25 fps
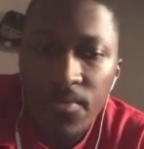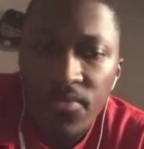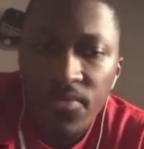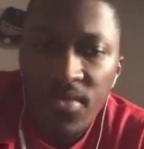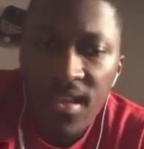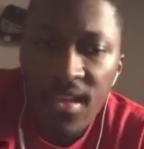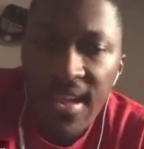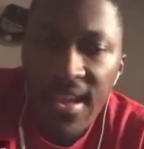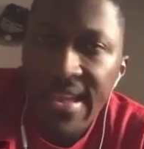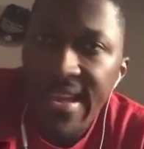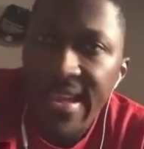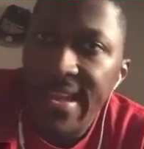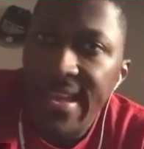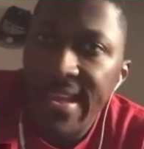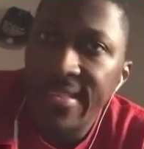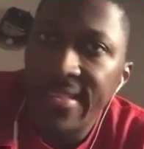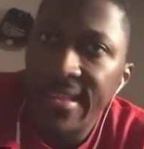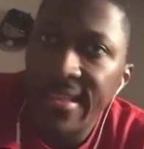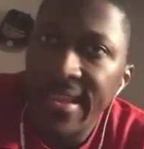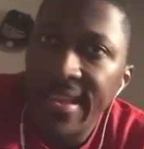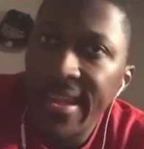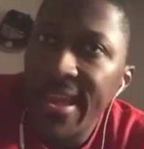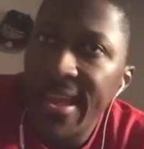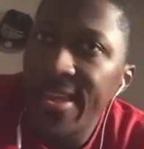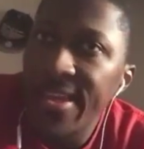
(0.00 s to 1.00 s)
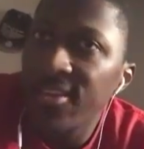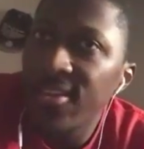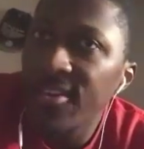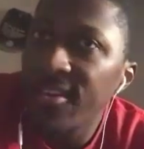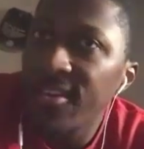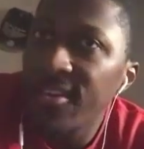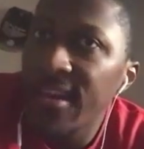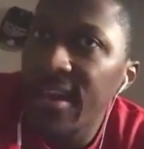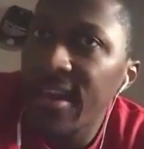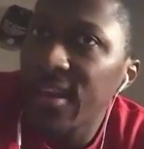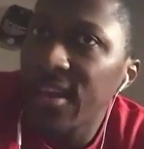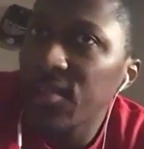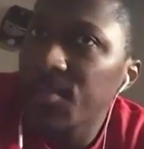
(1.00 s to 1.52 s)
I kind of like hate your
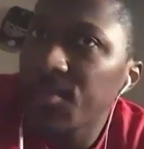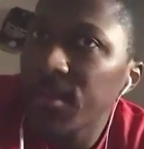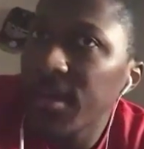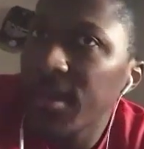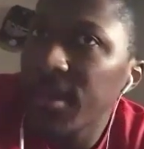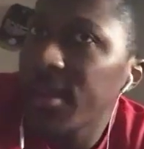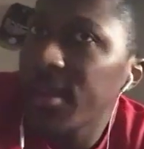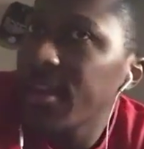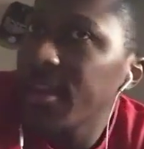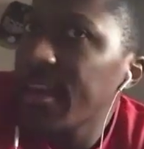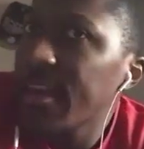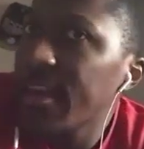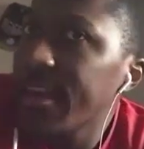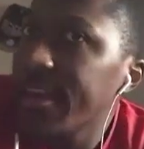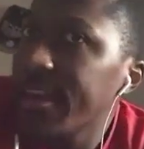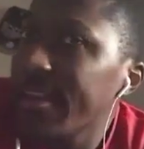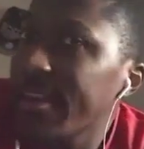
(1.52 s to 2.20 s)
cosplay, you kind of need